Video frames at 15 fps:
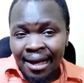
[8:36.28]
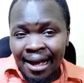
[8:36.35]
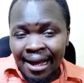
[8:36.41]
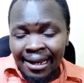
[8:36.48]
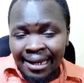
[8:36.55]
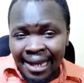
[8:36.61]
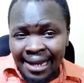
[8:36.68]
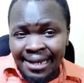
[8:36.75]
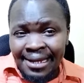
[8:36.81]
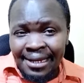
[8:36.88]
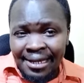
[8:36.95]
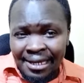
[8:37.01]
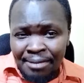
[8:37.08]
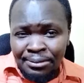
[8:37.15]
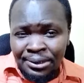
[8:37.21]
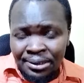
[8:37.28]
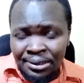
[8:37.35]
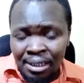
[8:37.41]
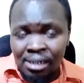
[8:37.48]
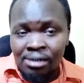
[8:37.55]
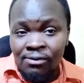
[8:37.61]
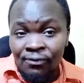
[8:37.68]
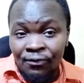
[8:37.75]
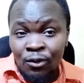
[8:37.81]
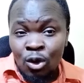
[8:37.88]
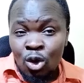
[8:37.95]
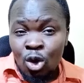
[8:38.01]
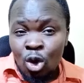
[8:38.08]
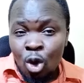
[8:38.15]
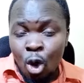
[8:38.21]
aligning himself
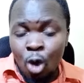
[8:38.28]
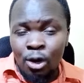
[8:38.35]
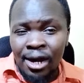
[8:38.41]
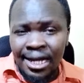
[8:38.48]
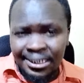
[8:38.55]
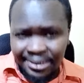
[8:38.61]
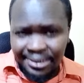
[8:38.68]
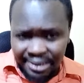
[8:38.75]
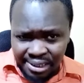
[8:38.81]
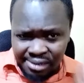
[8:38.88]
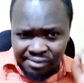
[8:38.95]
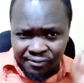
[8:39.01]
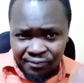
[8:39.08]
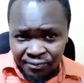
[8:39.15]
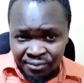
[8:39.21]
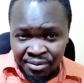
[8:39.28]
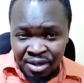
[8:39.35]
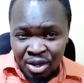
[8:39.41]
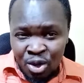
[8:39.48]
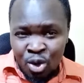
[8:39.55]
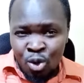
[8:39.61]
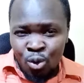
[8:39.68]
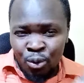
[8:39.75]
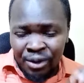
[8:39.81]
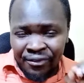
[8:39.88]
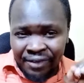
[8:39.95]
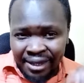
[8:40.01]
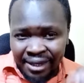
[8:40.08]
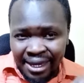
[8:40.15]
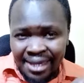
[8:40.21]
or herself
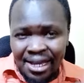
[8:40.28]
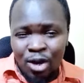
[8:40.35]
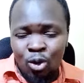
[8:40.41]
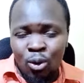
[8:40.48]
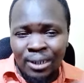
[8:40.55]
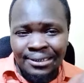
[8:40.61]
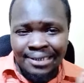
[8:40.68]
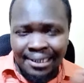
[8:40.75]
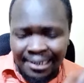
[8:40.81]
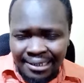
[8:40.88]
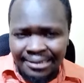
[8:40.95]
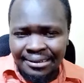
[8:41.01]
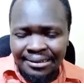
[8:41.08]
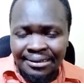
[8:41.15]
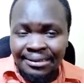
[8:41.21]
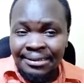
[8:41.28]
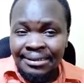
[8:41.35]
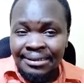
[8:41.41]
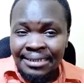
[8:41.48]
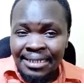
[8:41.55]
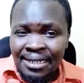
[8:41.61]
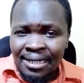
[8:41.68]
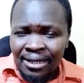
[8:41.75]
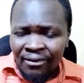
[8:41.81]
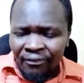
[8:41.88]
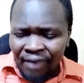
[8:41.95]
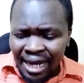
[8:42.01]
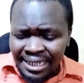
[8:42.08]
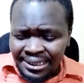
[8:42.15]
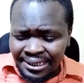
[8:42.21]
with Kenya Kwanza Alliance,
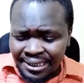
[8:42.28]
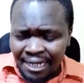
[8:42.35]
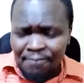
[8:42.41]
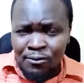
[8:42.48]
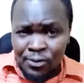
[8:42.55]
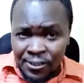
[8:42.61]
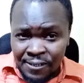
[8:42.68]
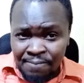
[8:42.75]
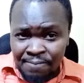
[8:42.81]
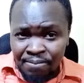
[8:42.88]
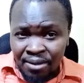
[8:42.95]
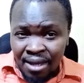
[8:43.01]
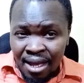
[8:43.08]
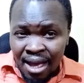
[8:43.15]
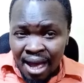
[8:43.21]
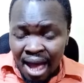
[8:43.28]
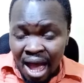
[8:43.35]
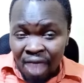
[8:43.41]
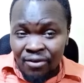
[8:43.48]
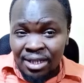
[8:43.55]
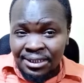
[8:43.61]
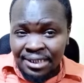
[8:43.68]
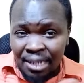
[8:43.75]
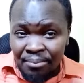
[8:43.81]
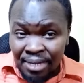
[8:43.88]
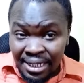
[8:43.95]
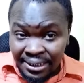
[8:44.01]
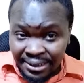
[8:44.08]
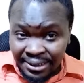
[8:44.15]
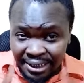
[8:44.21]
that's somebody having some
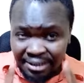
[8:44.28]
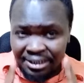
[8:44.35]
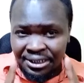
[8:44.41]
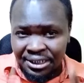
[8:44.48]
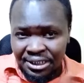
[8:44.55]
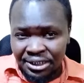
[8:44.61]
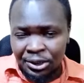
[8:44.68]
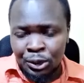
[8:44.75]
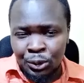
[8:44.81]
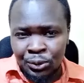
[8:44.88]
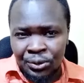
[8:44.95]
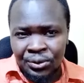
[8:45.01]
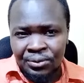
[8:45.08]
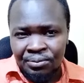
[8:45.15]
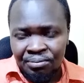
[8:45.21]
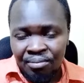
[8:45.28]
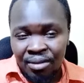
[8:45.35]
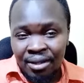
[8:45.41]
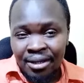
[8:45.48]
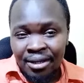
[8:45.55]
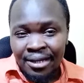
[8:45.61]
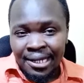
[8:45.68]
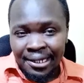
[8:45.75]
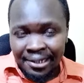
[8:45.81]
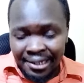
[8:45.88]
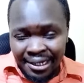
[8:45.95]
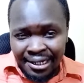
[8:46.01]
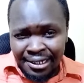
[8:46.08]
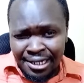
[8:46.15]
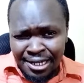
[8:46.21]
integrity issues.
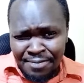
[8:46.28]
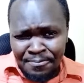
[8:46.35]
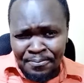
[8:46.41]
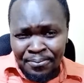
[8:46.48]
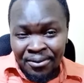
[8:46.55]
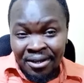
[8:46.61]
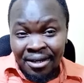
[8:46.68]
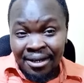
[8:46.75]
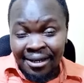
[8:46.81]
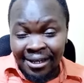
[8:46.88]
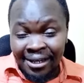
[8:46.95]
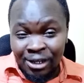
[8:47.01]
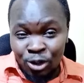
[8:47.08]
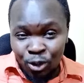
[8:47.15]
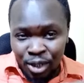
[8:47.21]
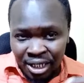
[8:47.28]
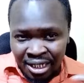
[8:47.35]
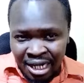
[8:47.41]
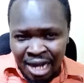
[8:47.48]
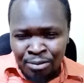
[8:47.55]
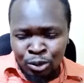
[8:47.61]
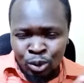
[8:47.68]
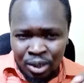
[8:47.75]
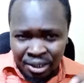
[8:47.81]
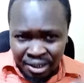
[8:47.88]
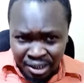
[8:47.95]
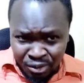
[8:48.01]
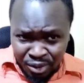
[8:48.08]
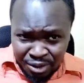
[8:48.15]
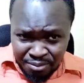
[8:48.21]
Dig deep and you will come to
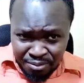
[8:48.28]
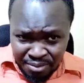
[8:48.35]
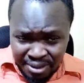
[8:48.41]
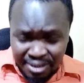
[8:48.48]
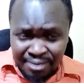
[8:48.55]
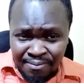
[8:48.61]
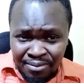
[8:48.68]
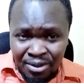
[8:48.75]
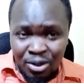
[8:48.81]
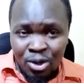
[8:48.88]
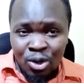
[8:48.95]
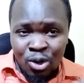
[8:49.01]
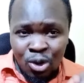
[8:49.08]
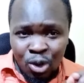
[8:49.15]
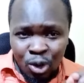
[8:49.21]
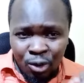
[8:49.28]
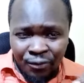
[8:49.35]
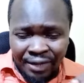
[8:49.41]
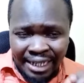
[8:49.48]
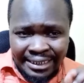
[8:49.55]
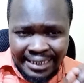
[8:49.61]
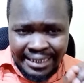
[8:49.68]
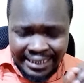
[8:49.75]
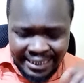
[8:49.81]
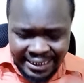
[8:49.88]
agree with me on that,